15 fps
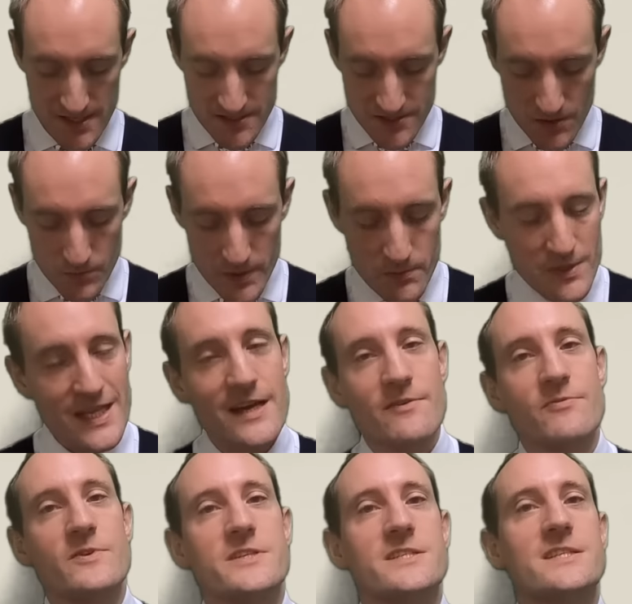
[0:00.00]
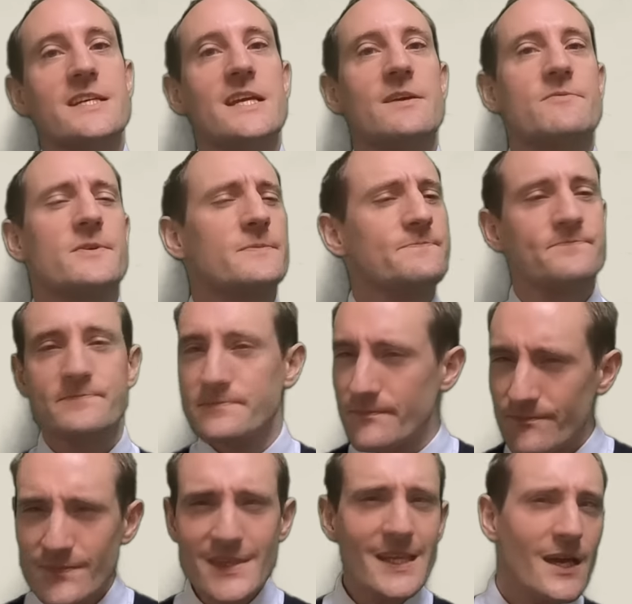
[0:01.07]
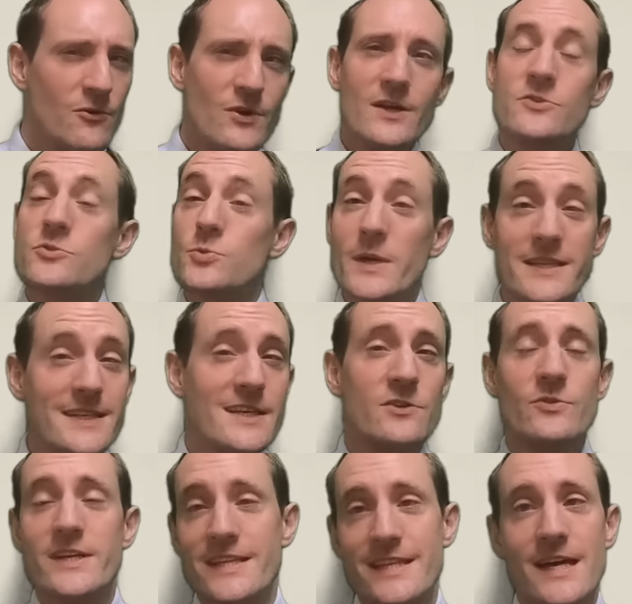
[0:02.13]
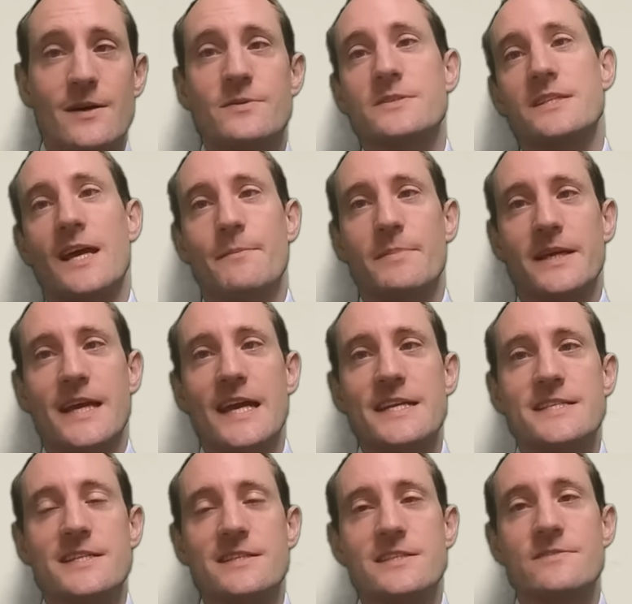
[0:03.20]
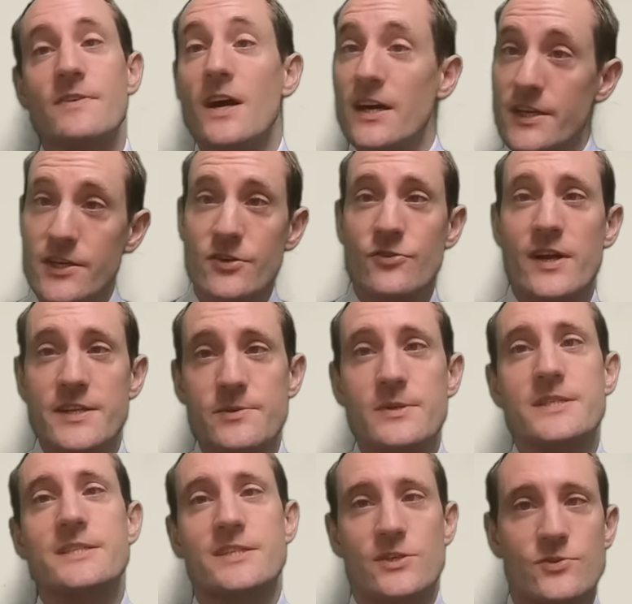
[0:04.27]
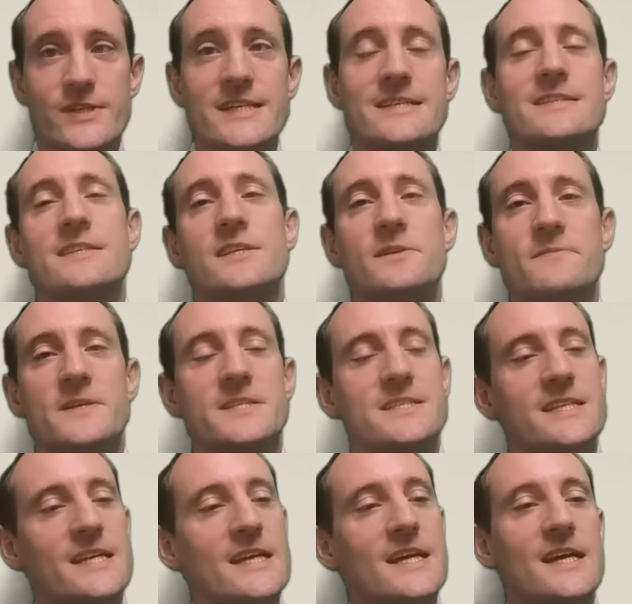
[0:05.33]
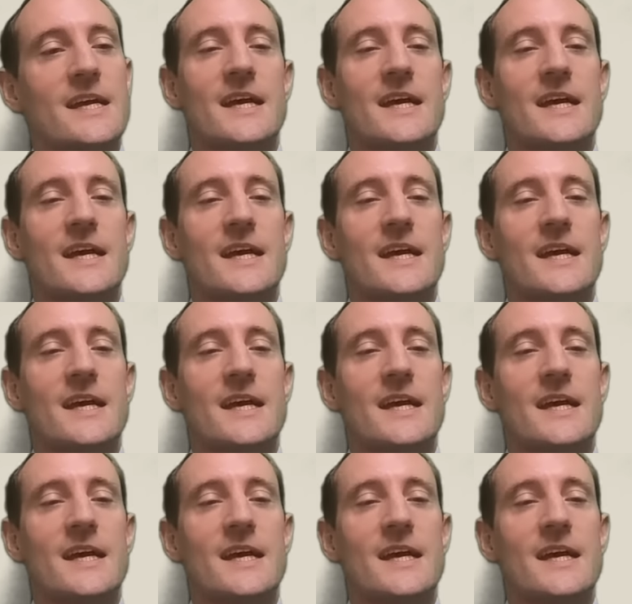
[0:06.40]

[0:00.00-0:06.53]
So we will have received around 23,000 applications for undergraduate degrees at the university,